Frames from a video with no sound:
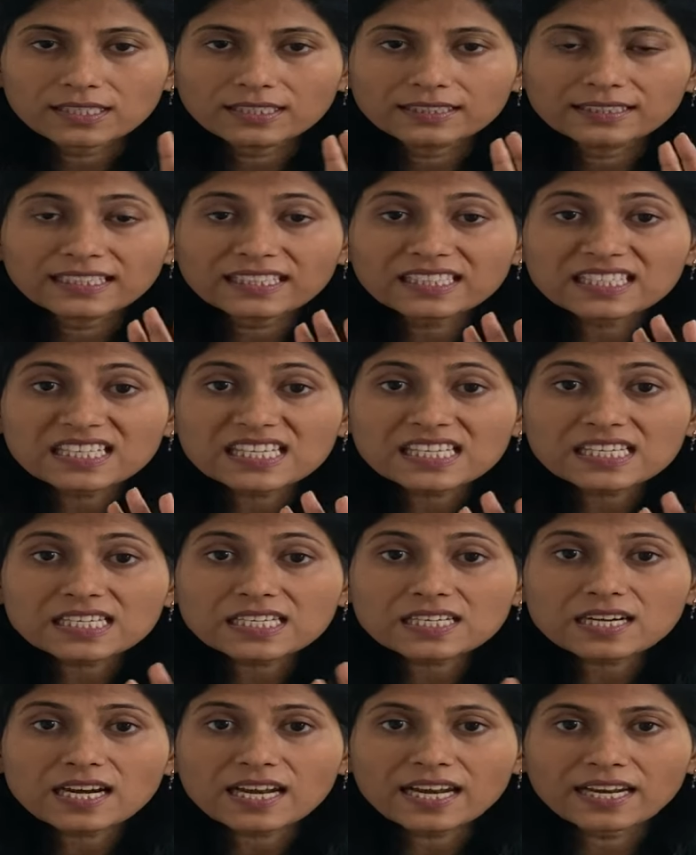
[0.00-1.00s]
The
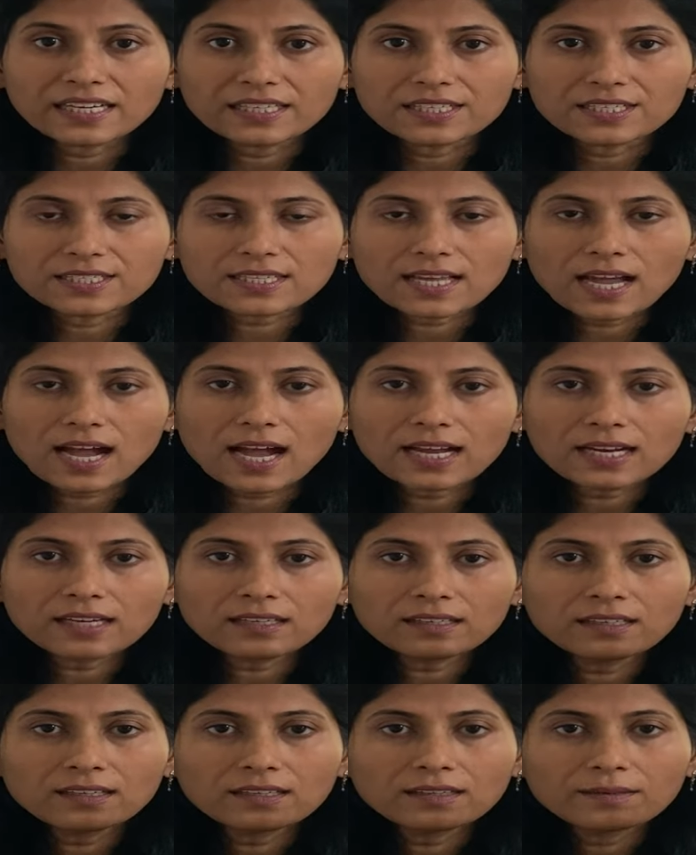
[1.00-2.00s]
restraints
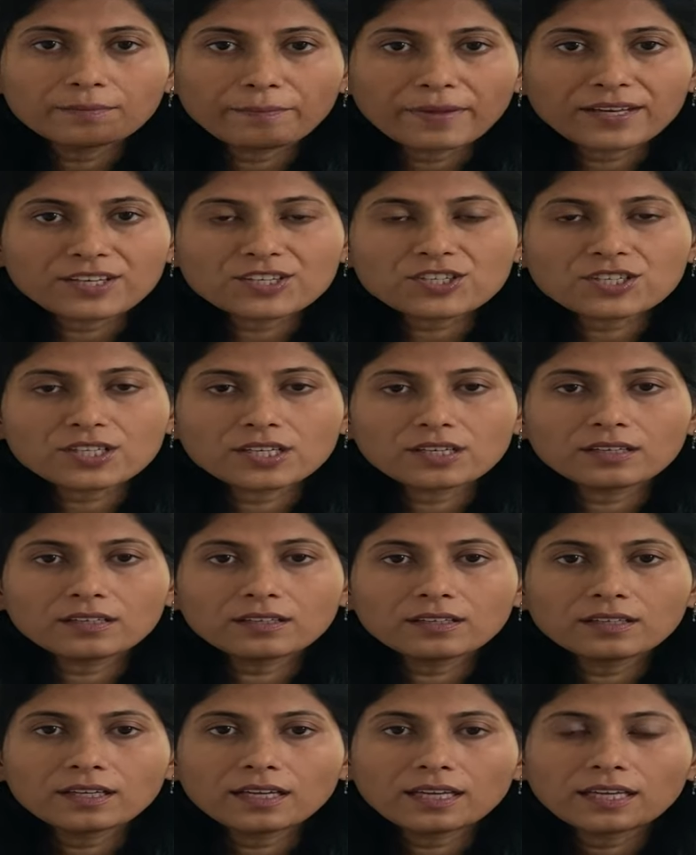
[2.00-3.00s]
are mentioned
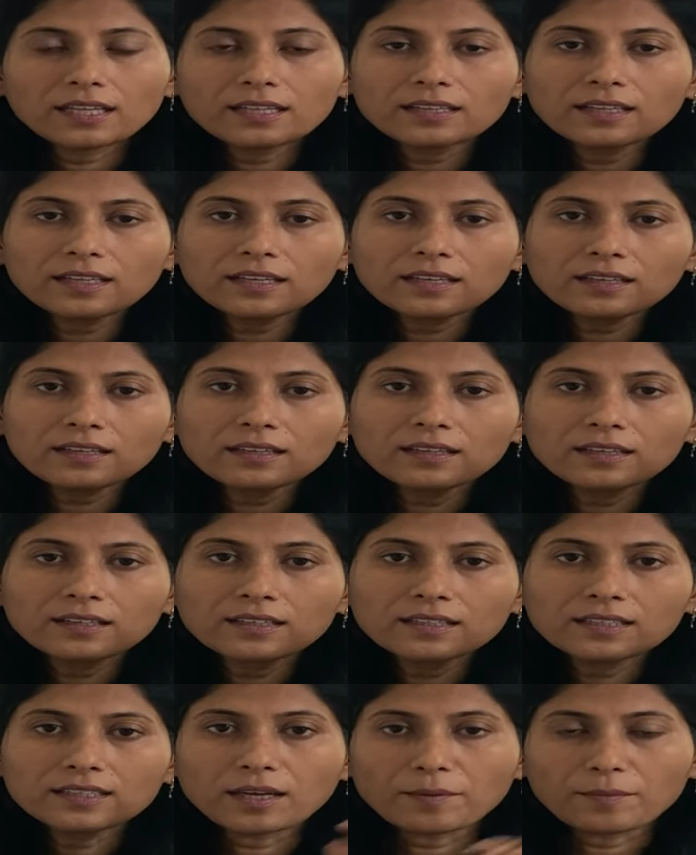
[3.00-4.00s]
in the
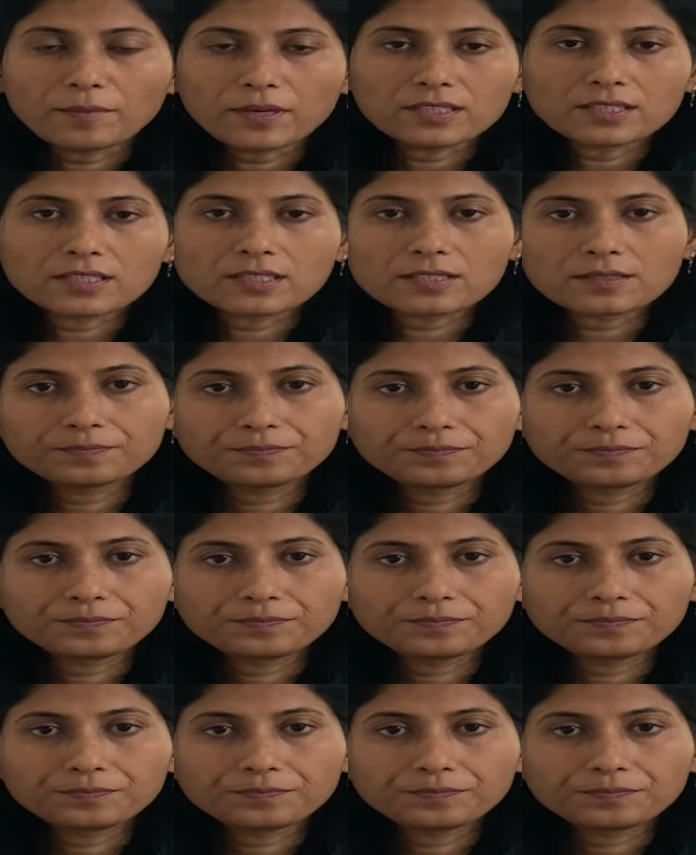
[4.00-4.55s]
Yamas.